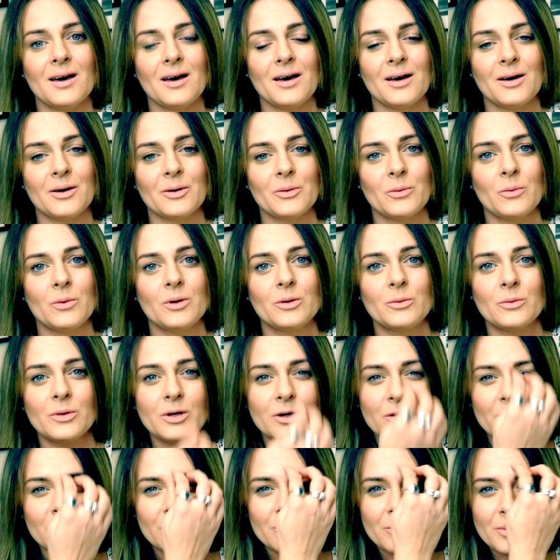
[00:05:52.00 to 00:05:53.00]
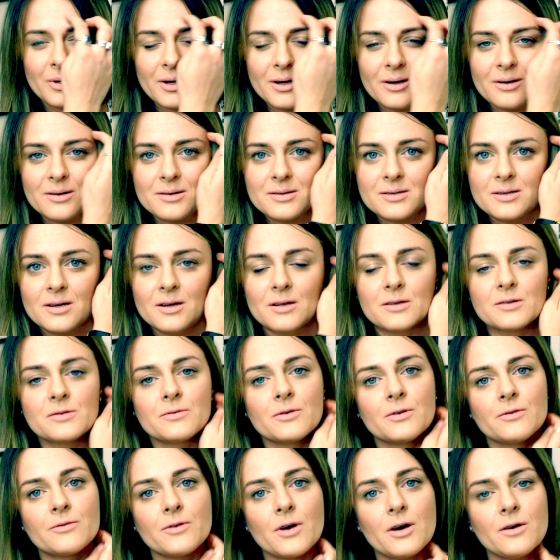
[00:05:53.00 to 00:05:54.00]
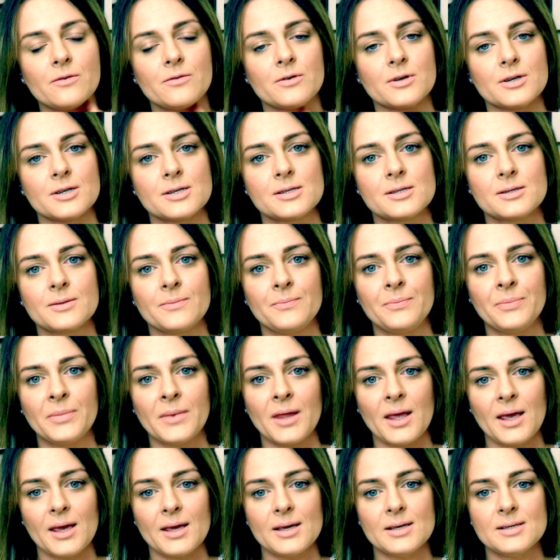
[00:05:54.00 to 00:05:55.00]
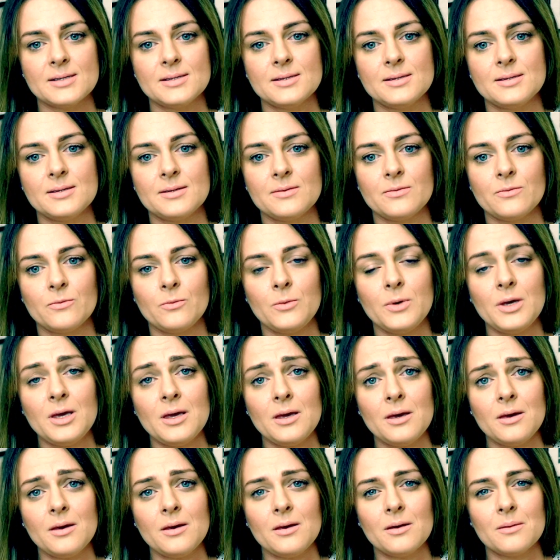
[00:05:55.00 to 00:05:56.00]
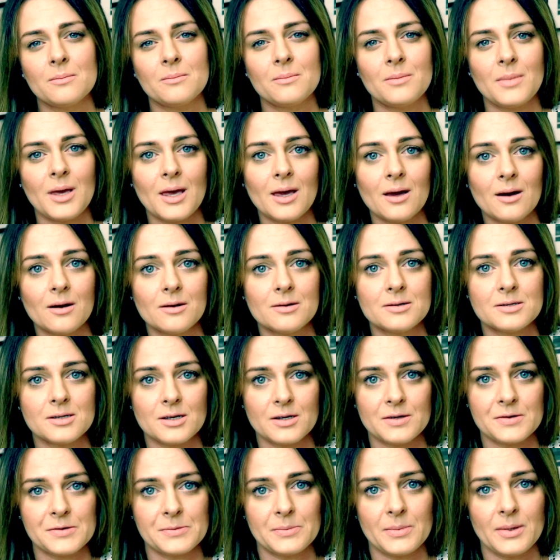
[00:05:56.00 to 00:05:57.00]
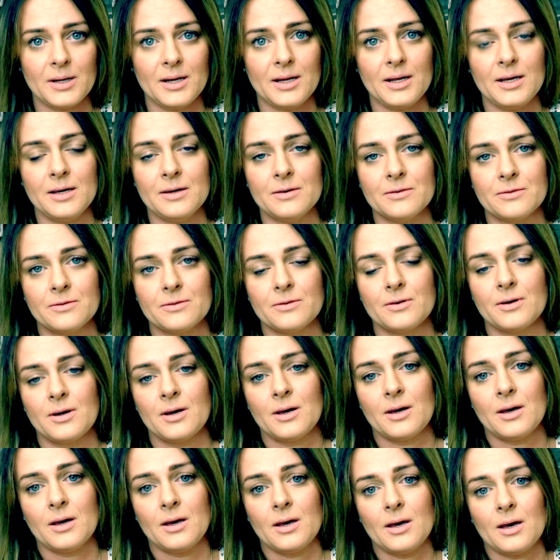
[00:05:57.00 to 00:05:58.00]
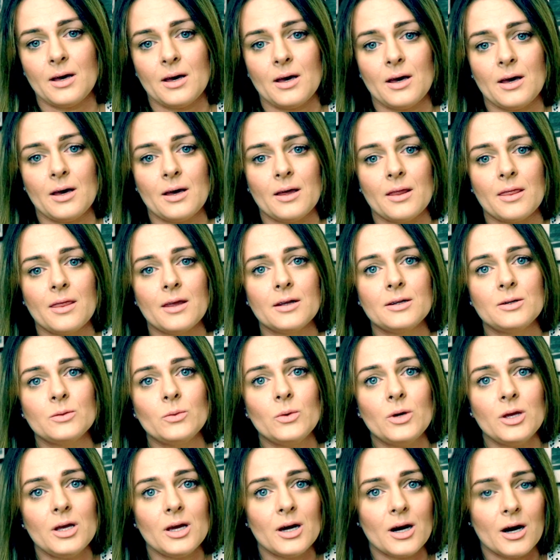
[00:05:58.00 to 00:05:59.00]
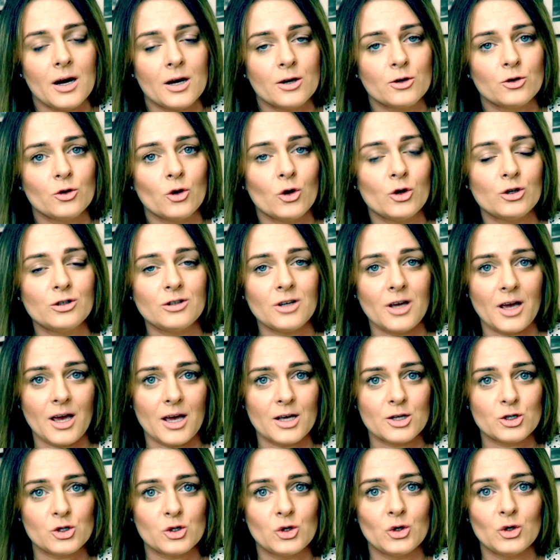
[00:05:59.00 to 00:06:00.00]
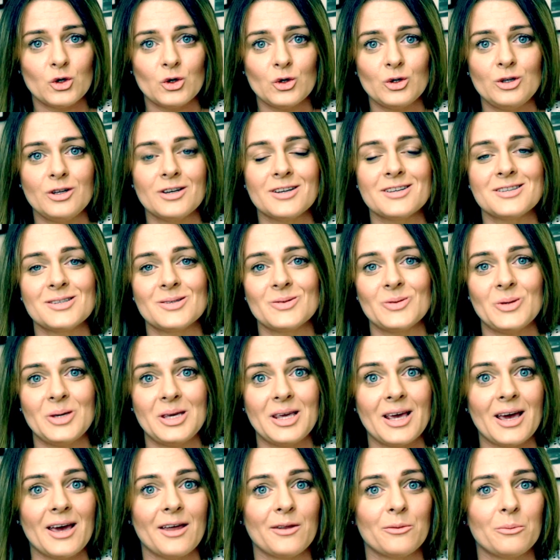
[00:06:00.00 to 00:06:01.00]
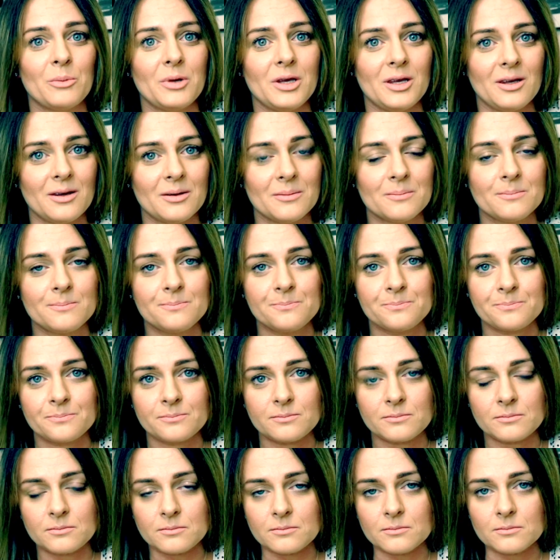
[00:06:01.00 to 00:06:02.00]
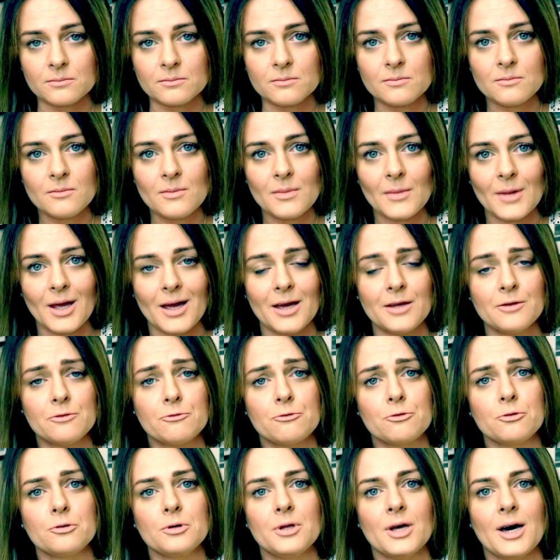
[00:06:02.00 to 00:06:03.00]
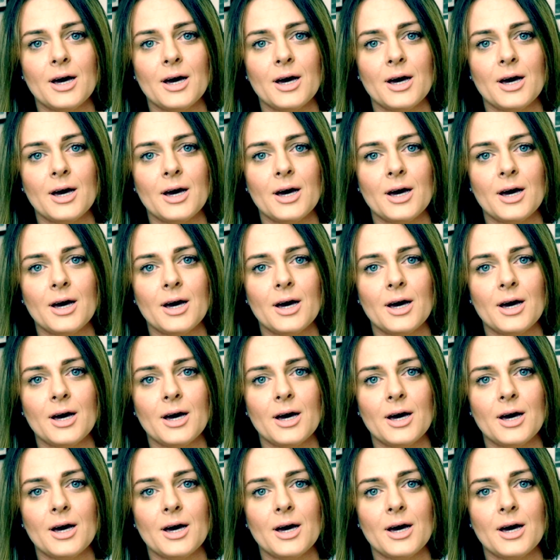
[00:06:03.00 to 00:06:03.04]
when we compare ourselves with others is we make ourselves believe that we are not as good as we can be. And through